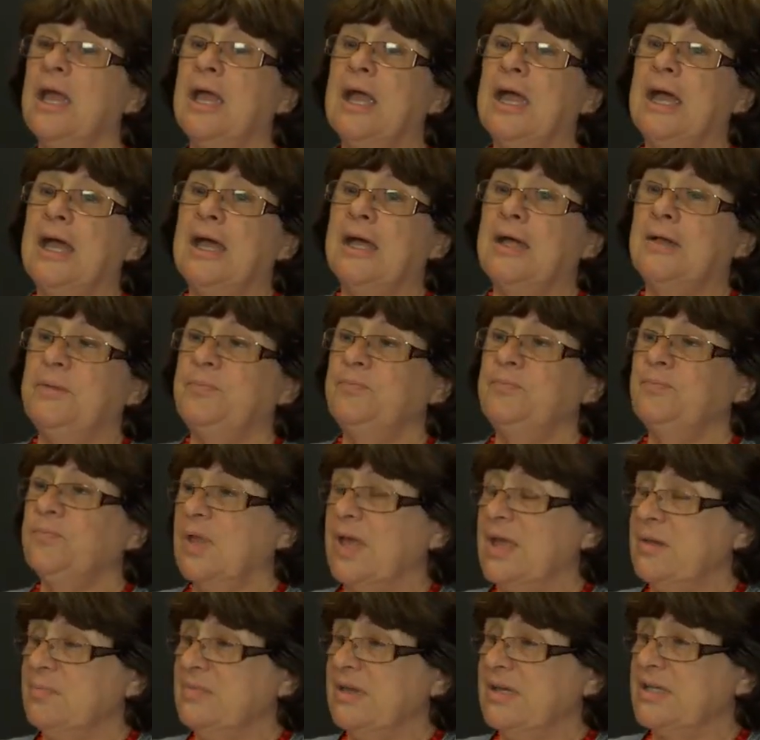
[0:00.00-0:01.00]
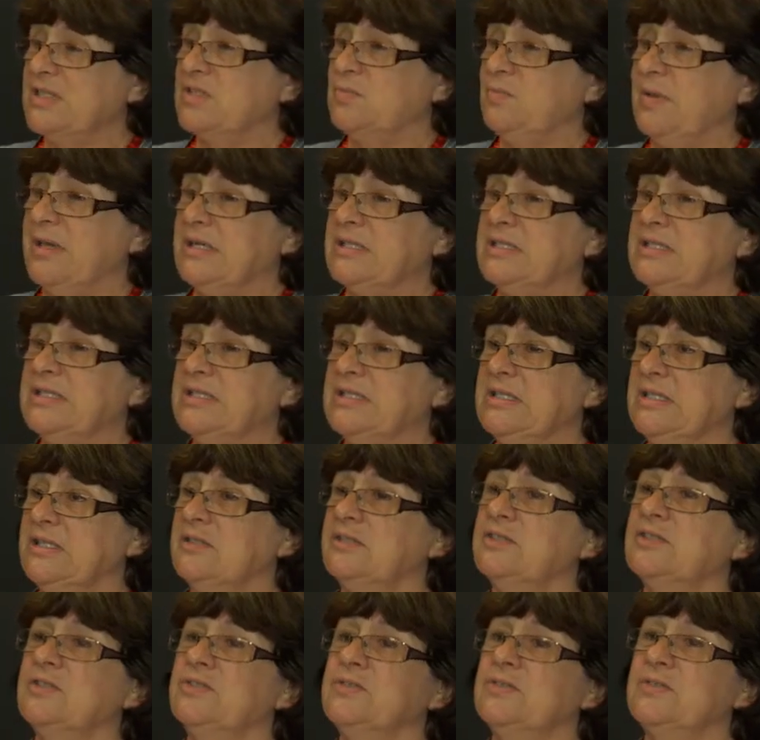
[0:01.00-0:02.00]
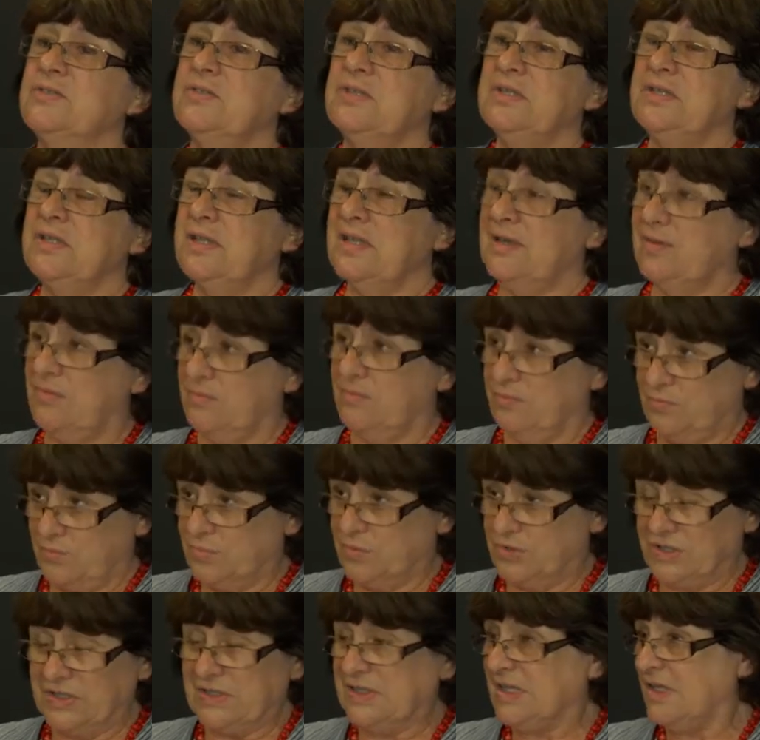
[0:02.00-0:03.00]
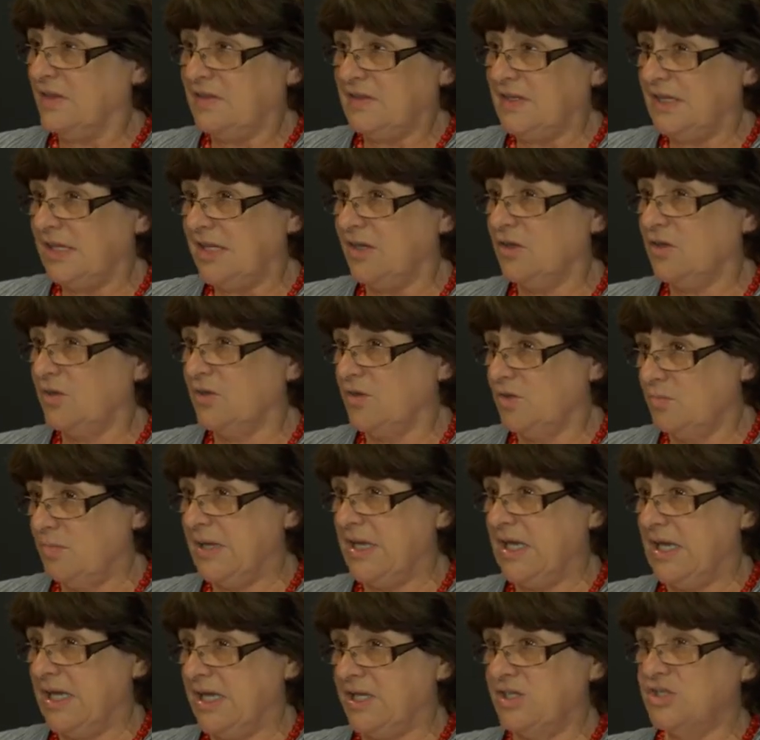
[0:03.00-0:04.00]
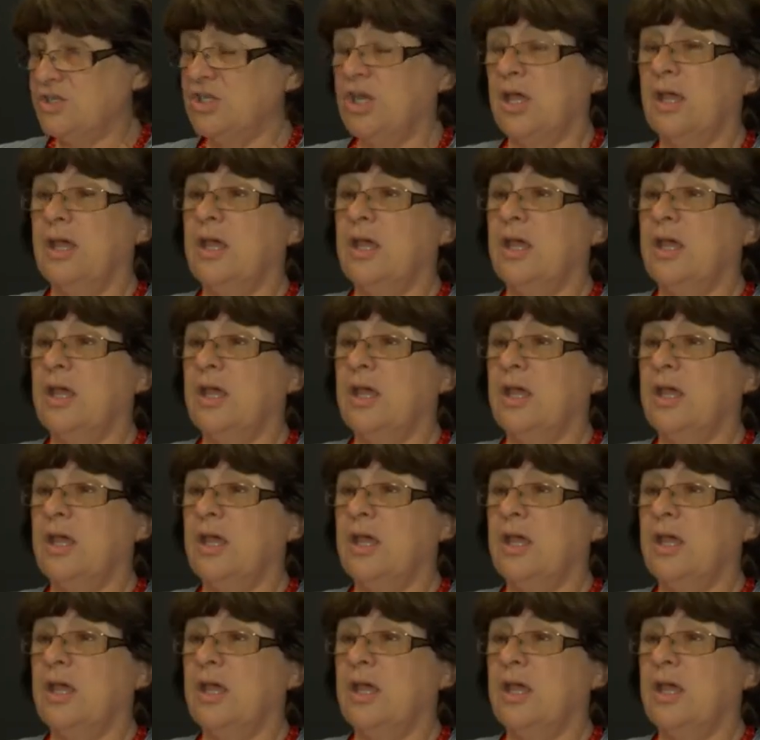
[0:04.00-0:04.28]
I'm expecting to see them putting their thinking on the page,